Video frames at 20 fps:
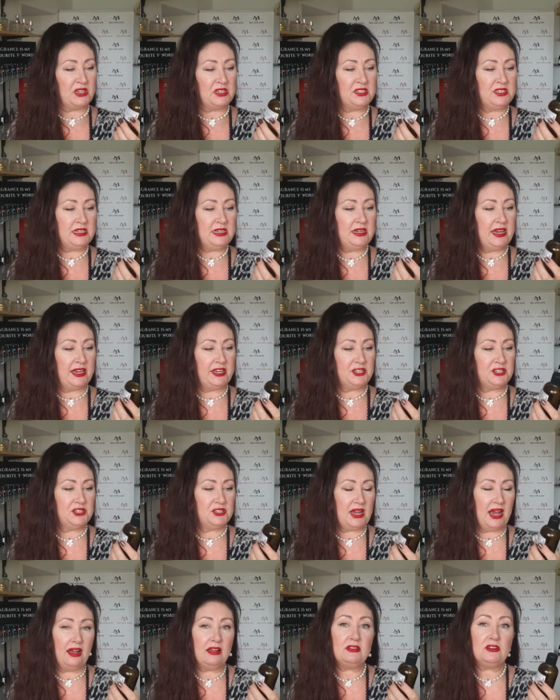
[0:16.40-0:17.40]

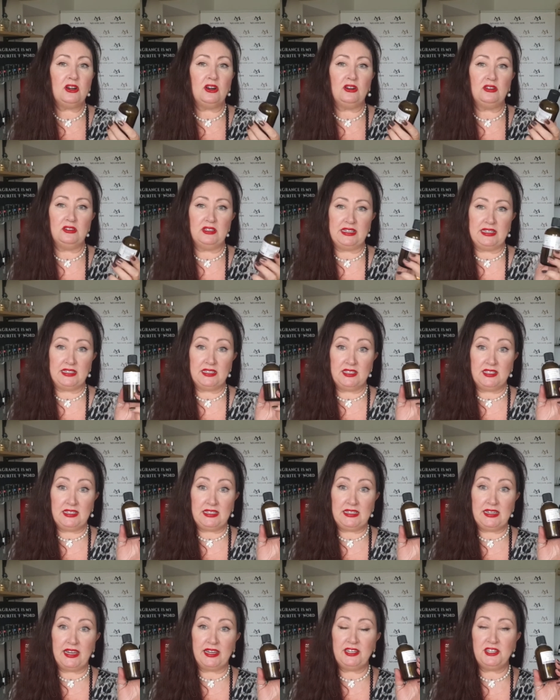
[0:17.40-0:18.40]
Denatured alcohol is
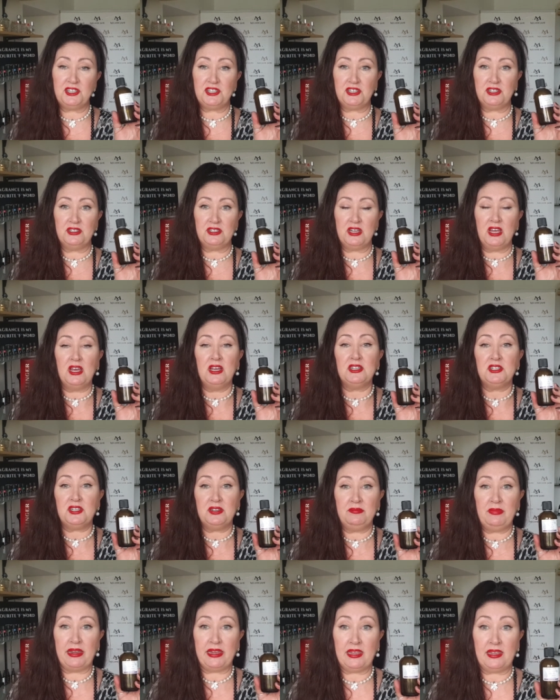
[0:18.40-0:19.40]
denatured
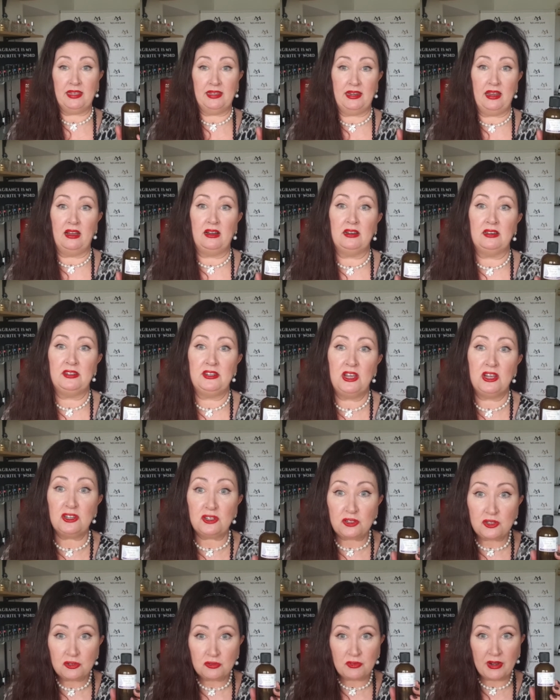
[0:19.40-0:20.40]
to make it
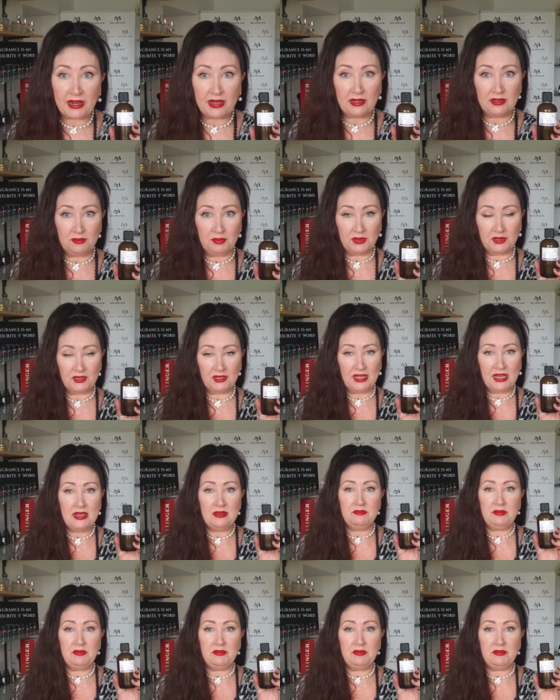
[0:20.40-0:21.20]
undrinkable,